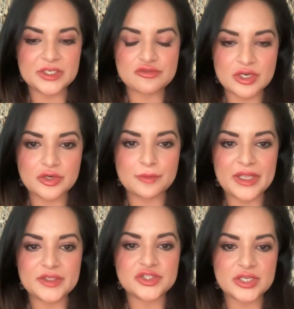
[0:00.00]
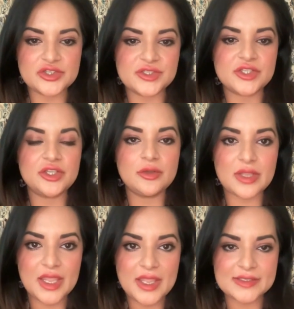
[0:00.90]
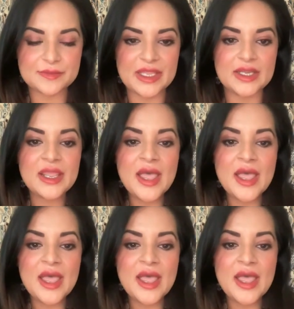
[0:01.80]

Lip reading: triggered by the changes the UK has made.